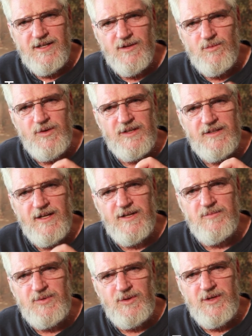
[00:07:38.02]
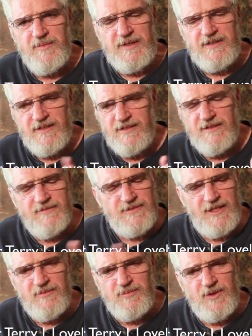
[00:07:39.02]
with unemployment, and the
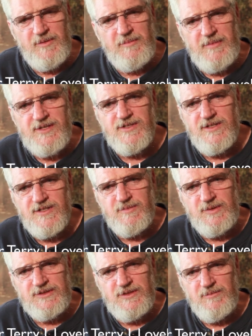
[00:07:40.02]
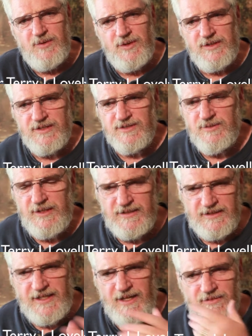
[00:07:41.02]
unemployment measure that's most important is
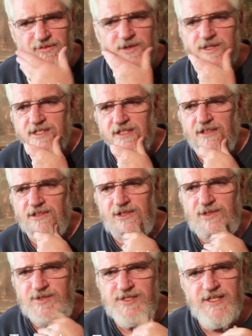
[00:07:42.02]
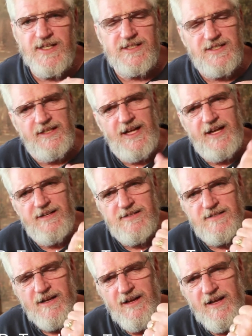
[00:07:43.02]
what in California is called U6, and that
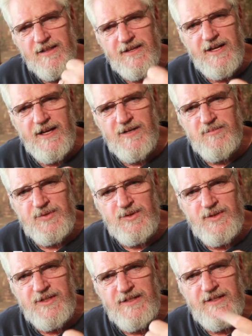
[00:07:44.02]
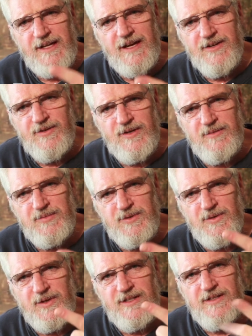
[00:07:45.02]
is the unemployed, the
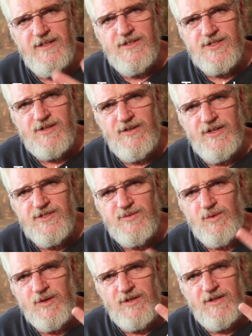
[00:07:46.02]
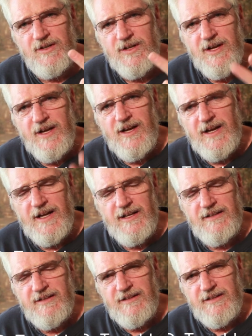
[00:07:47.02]
underemployed, the discouraged worker,
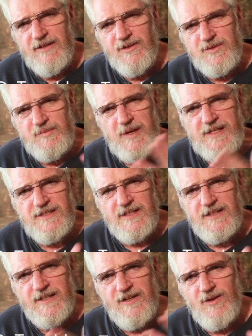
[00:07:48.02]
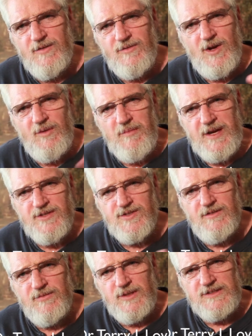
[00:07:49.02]
and it's basically an overall
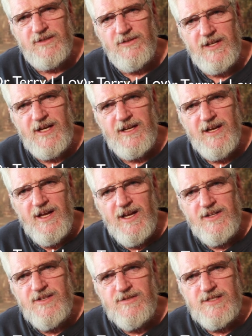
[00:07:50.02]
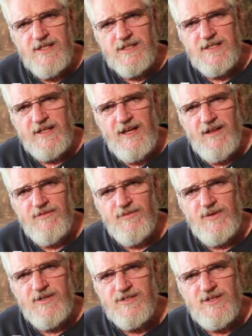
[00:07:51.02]
measure of what's going on. U6 in
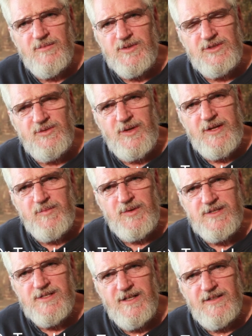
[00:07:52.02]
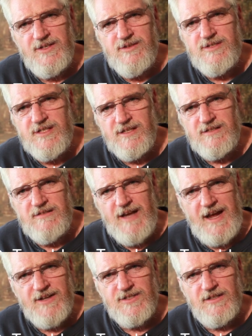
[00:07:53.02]
California is almost 20%. U6
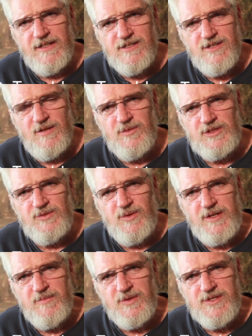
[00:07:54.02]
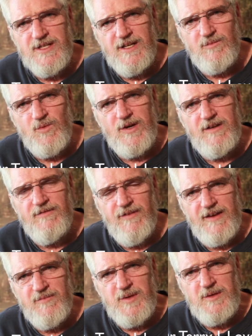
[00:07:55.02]
nationally is almost 20%, 1 in
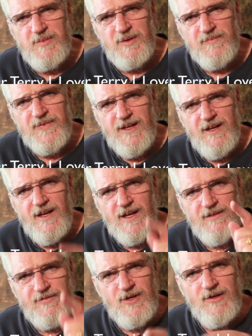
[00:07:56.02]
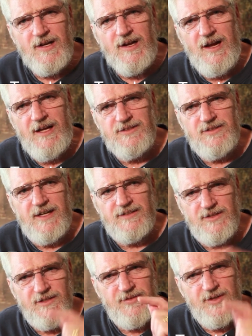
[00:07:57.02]
5 people. If you're a
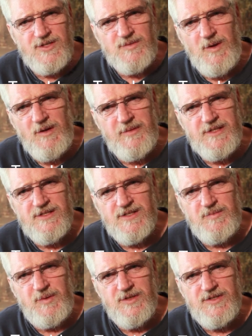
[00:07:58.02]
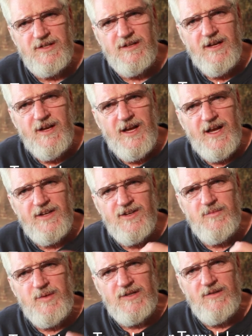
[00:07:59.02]
contractor, if you're a small business person, and
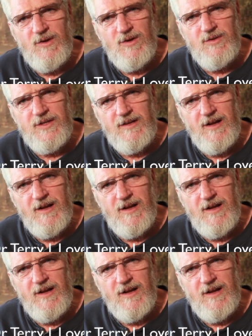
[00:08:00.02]
you've been holding